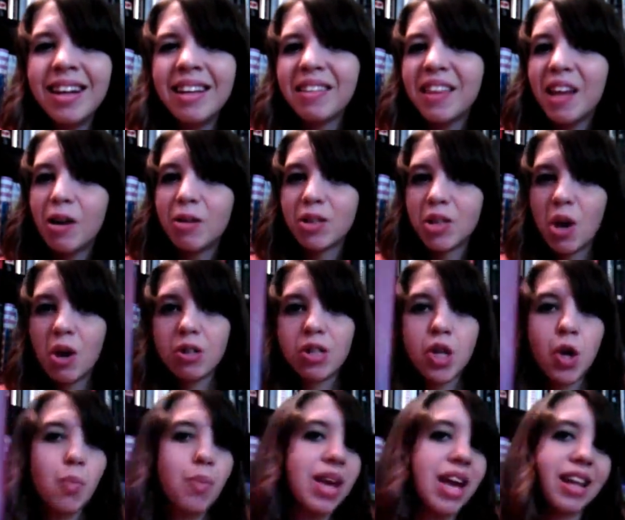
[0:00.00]
That was
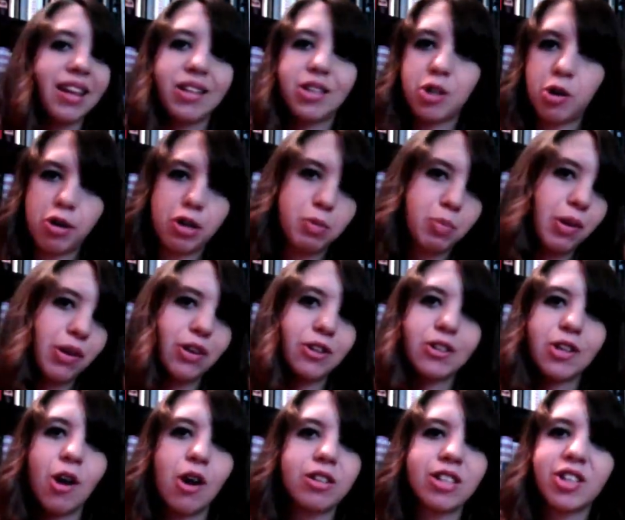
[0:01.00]
also me at the Jonas Brothers
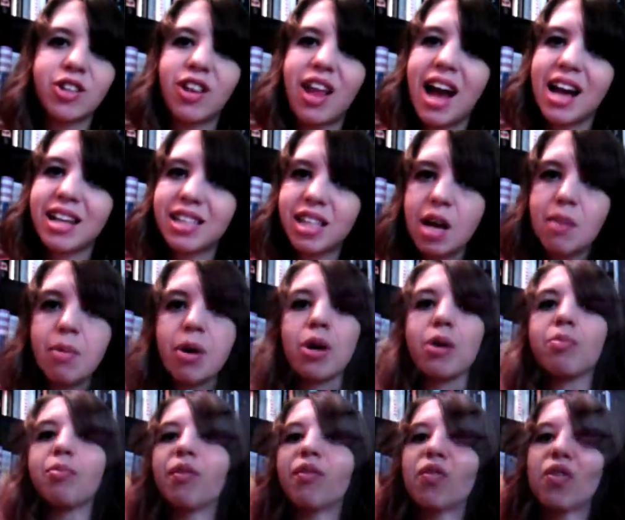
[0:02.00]
concert last summer
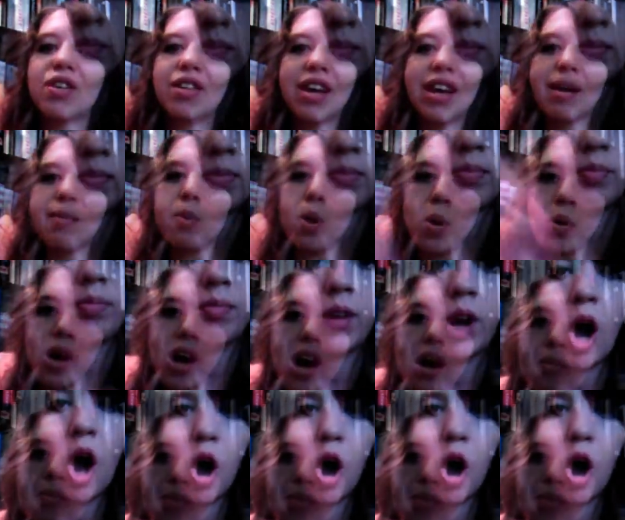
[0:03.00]
before they broke up.